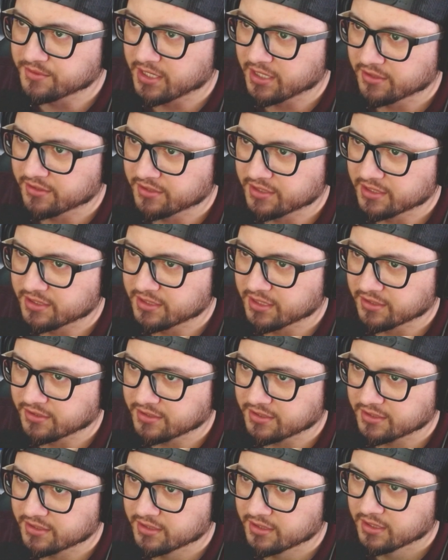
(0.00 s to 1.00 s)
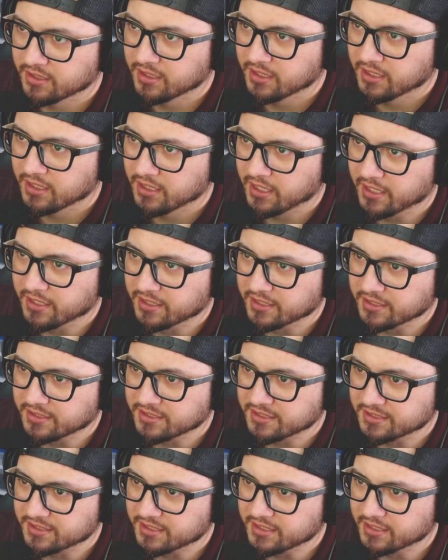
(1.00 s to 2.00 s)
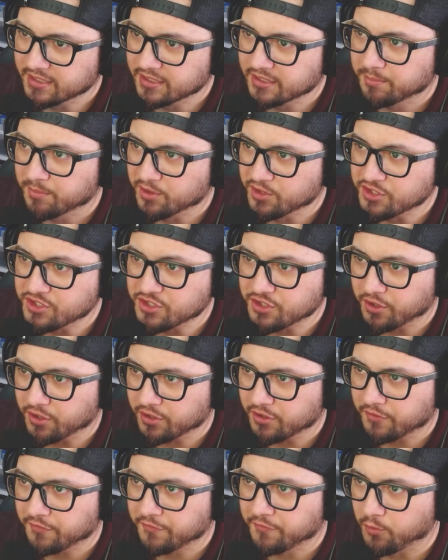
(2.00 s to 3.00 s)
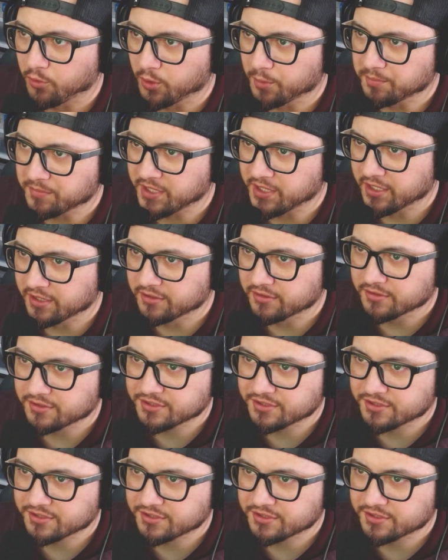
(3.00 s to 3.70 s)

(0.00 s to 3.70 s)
Kale details. And this is the Berserk form Kale.